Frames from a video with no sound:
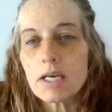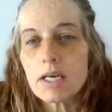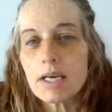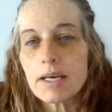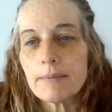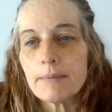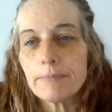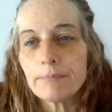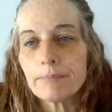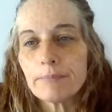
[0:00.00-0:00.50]

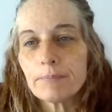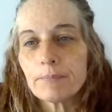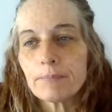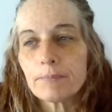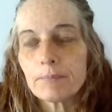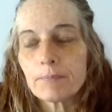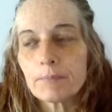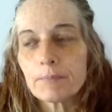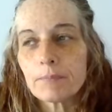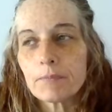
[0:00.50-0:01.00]
Um,
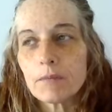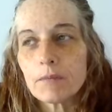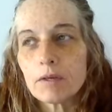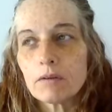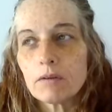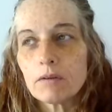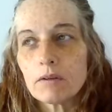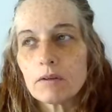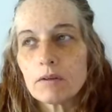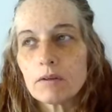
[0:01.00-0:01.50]

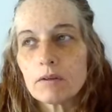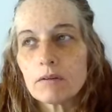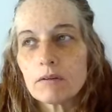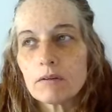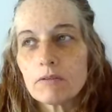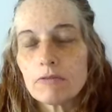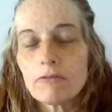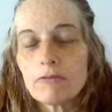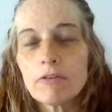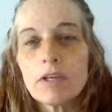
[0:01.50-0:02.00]

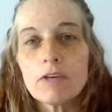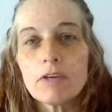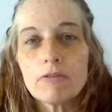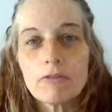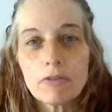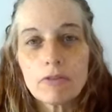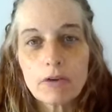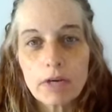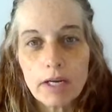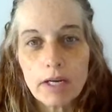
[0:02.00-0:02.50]
feel
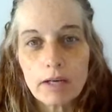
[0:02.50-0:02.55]
for